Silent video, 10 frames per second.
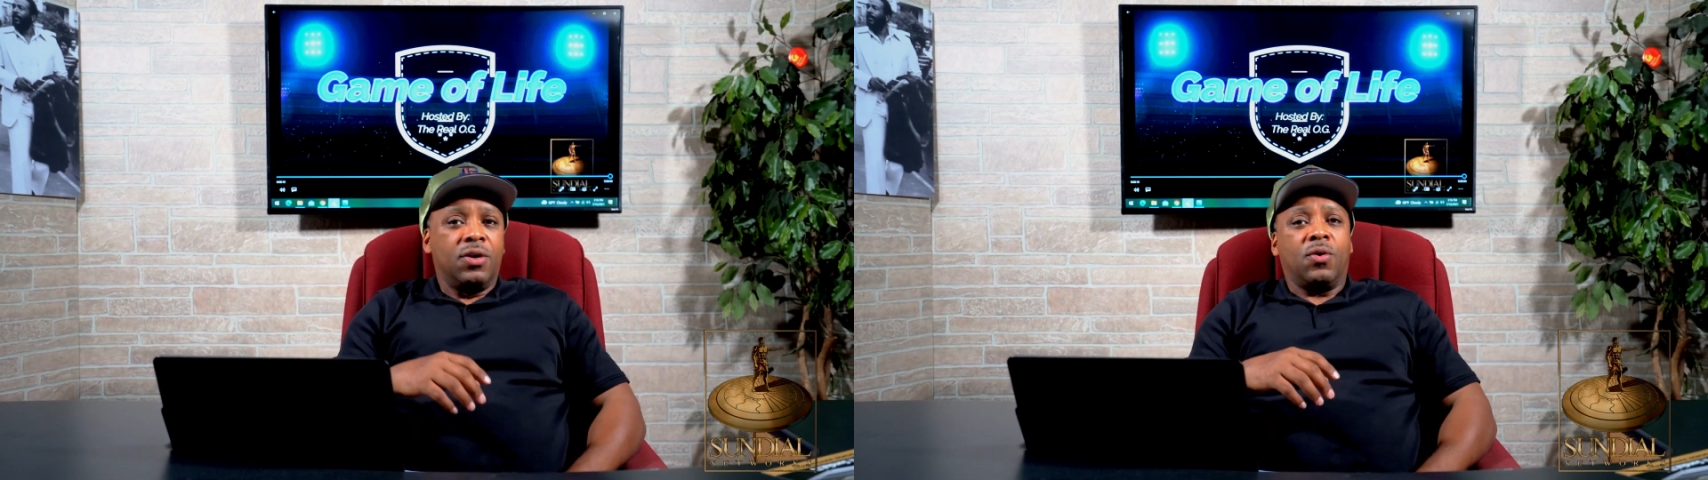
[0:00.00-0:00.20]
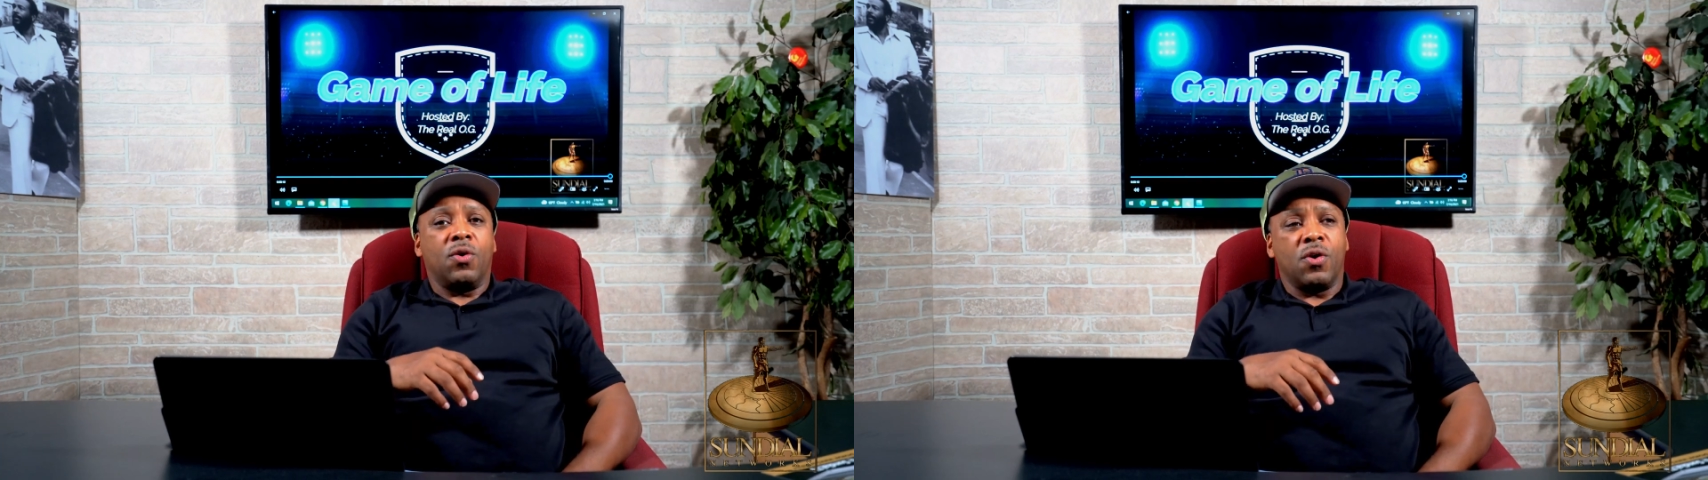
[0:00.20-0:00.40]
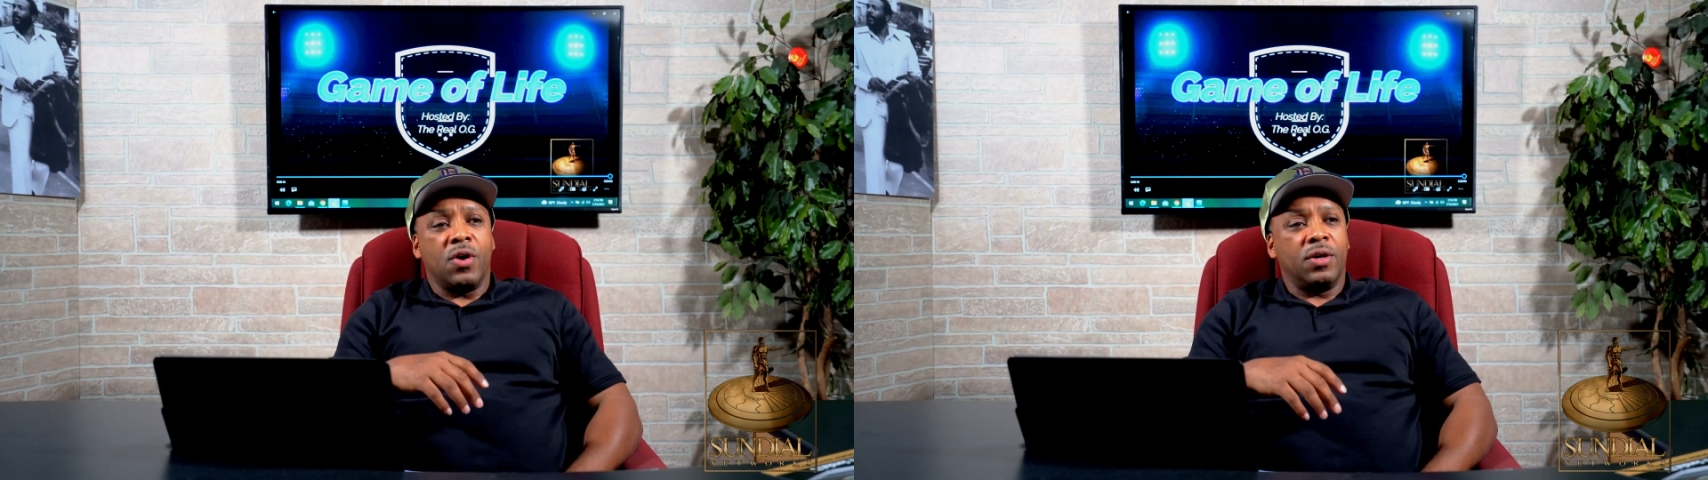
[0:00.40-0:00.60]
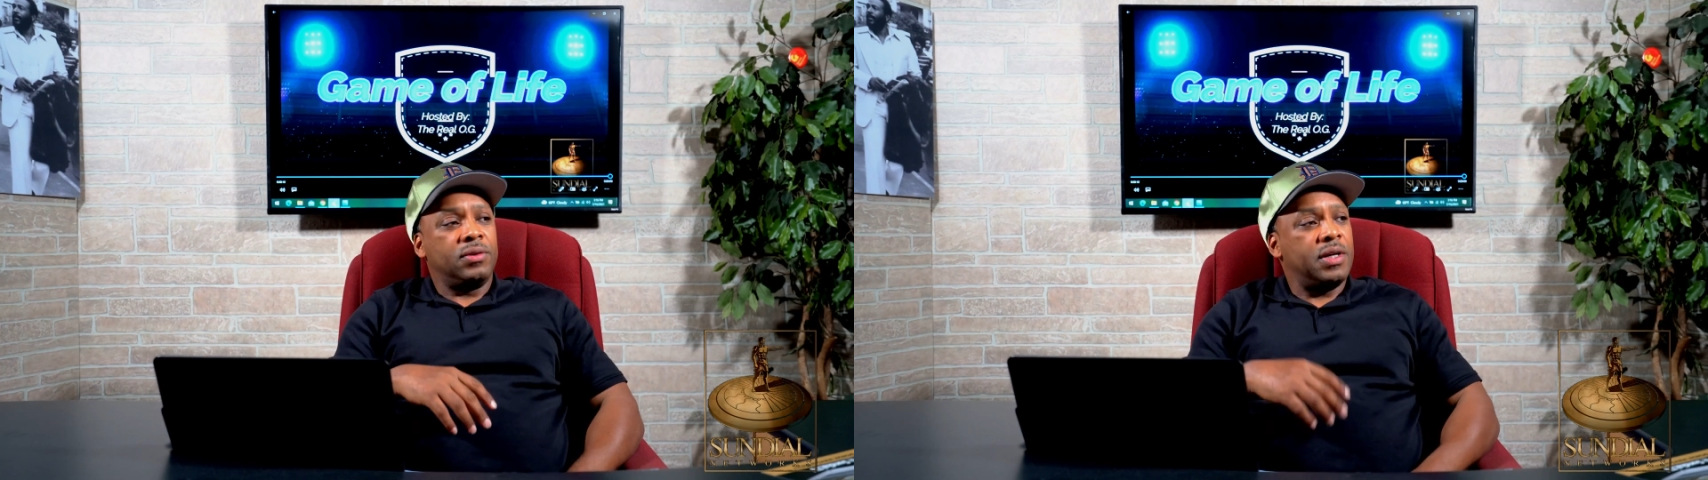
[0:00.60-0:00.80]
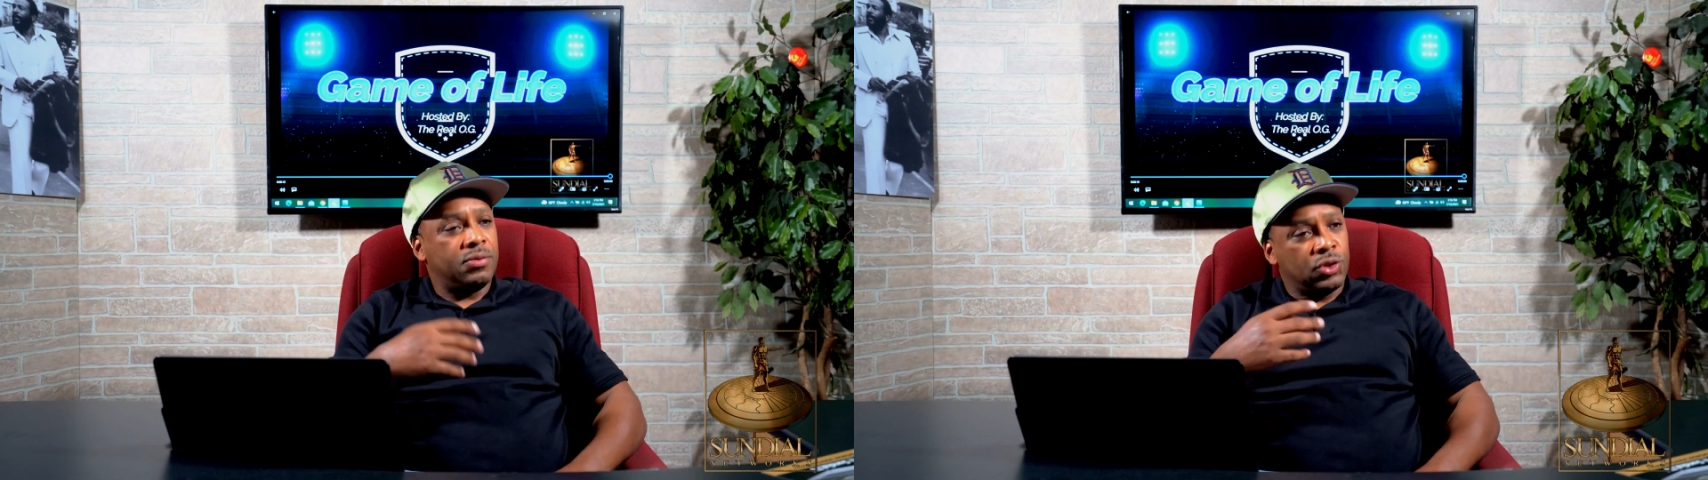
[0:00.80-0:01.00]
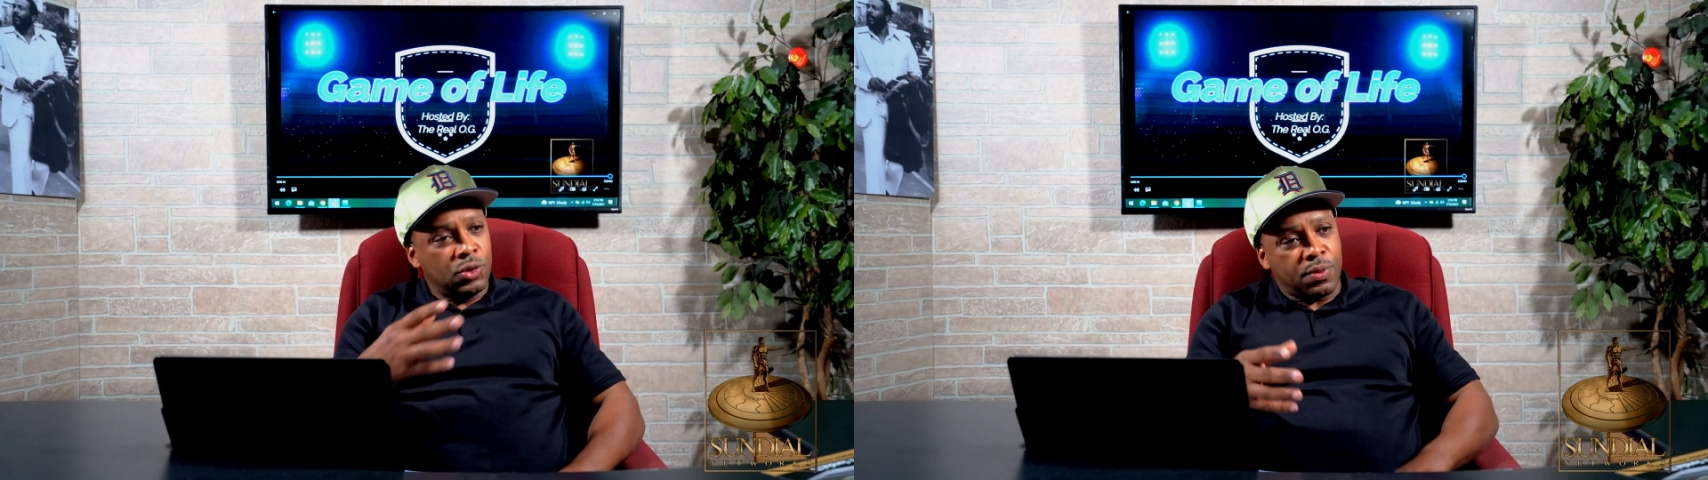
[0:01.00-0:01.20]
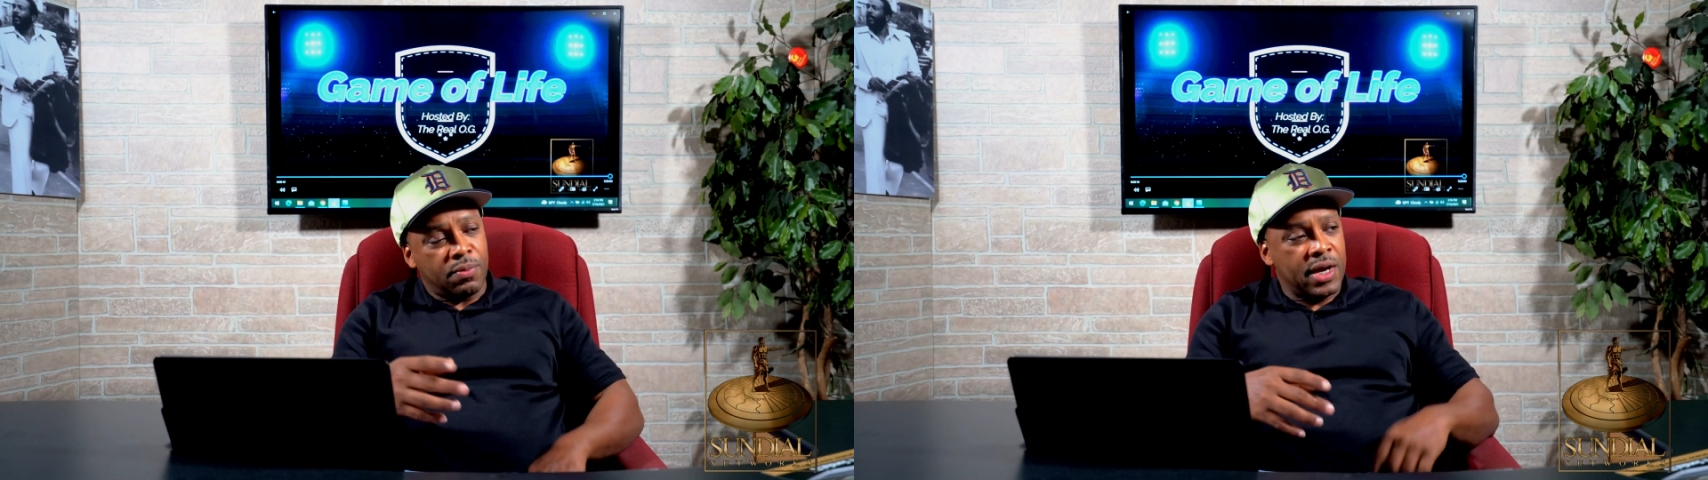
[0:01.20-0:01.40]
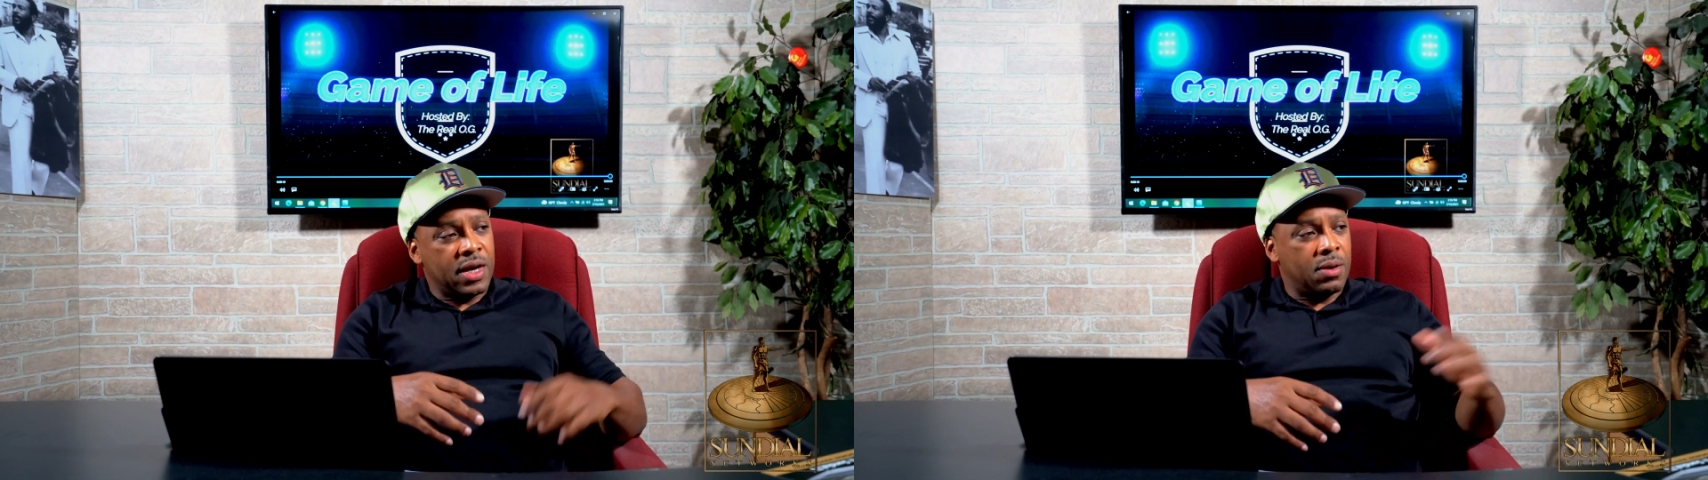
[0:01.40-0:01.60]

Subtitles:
Or they're Superman